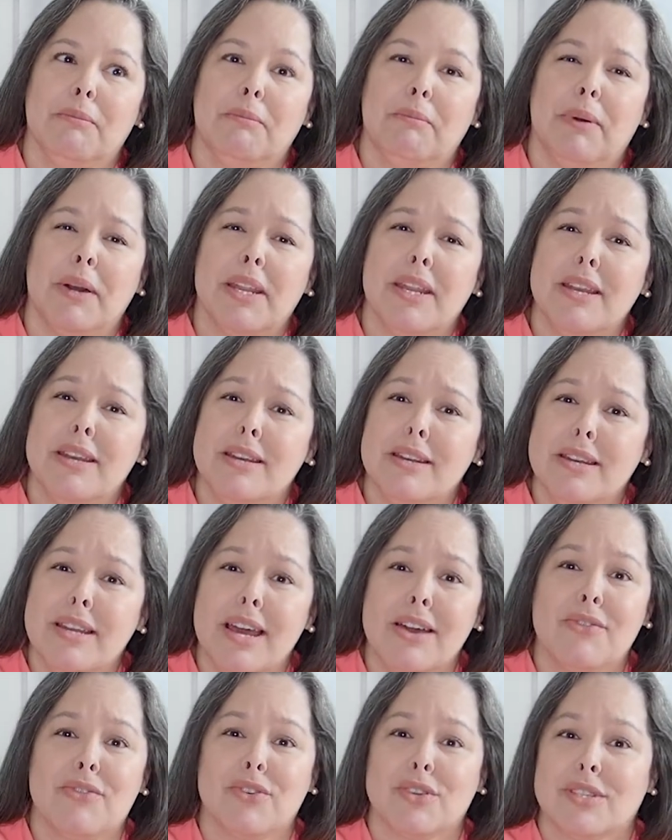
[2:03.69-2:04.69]
but it
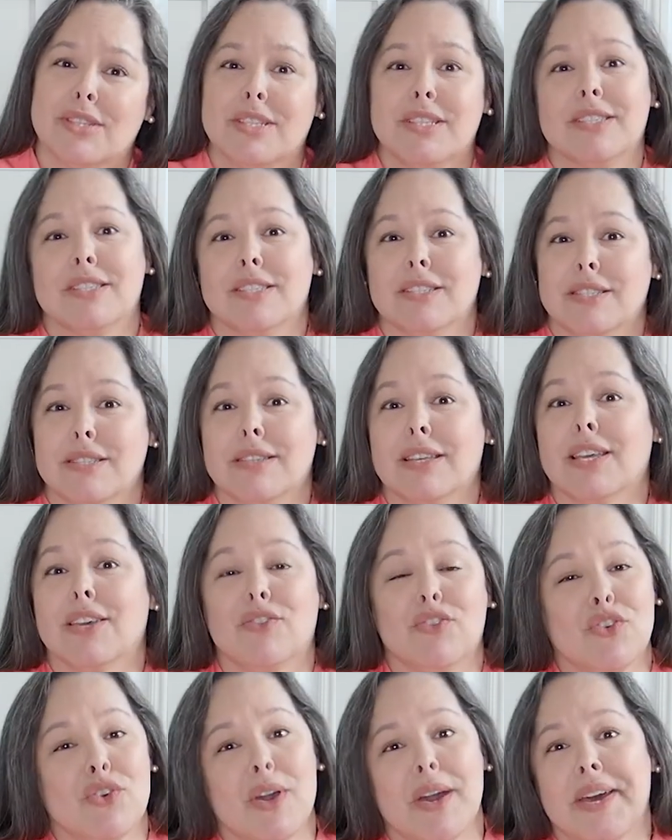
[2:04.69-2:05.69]
never ceases to
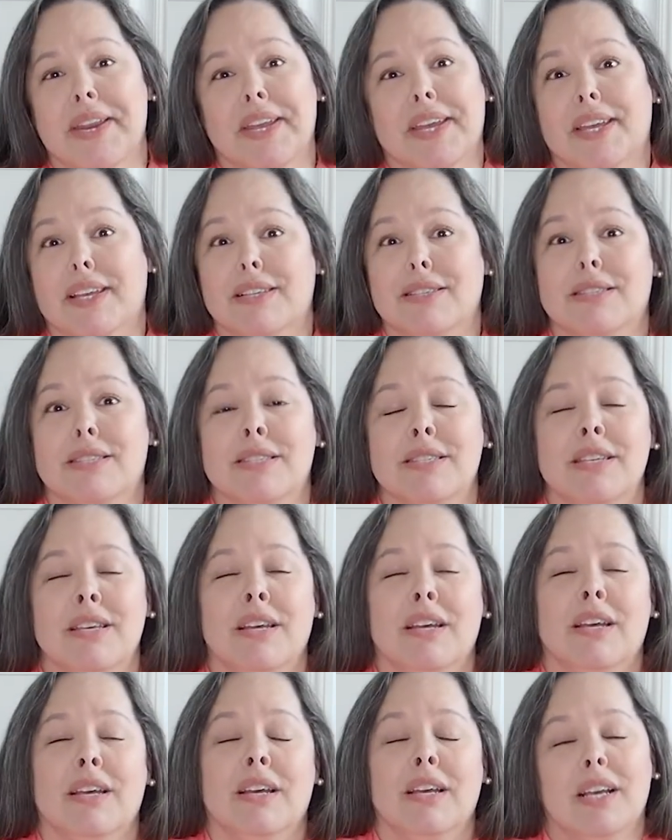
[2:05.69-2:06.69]
give you headaches
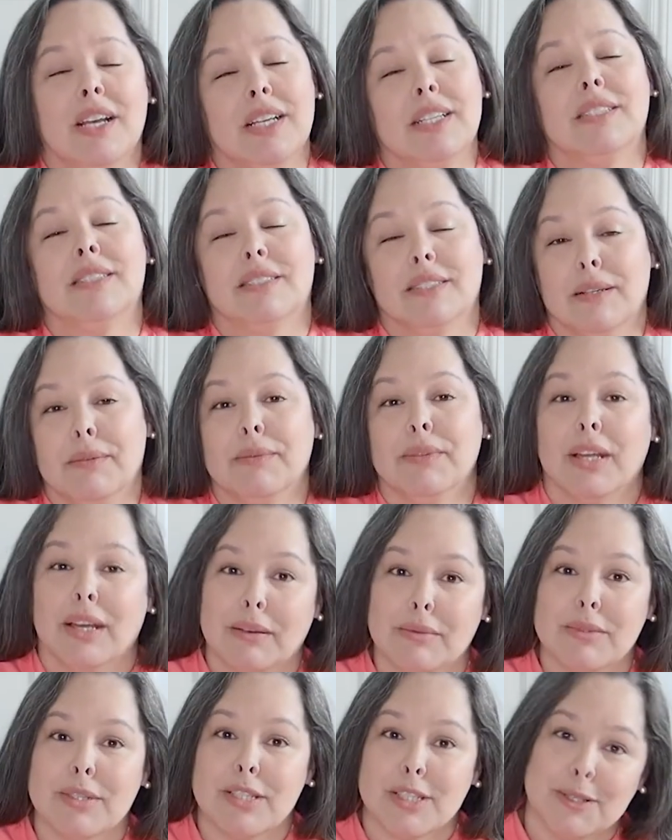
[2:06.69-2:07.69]
and
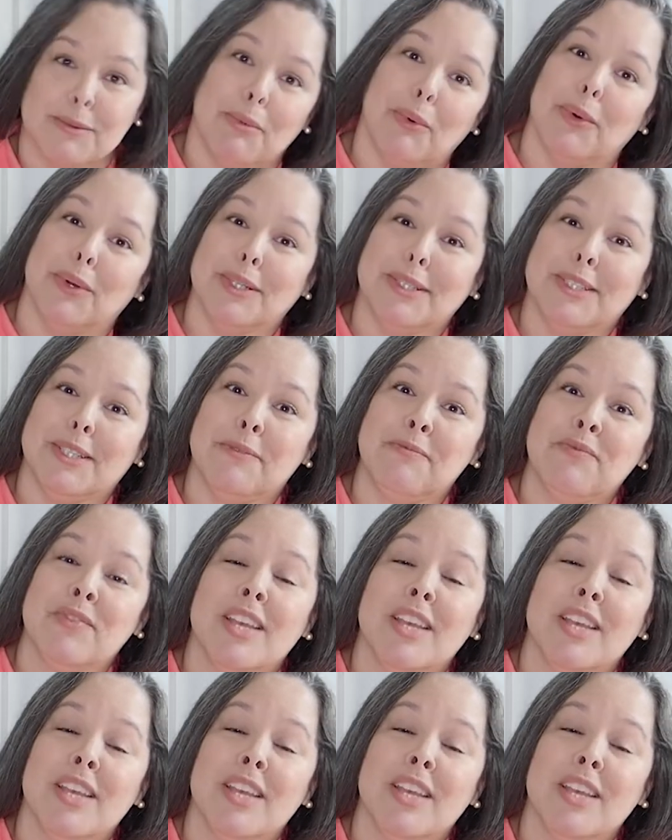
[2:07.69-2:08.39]
sometimes disappoint.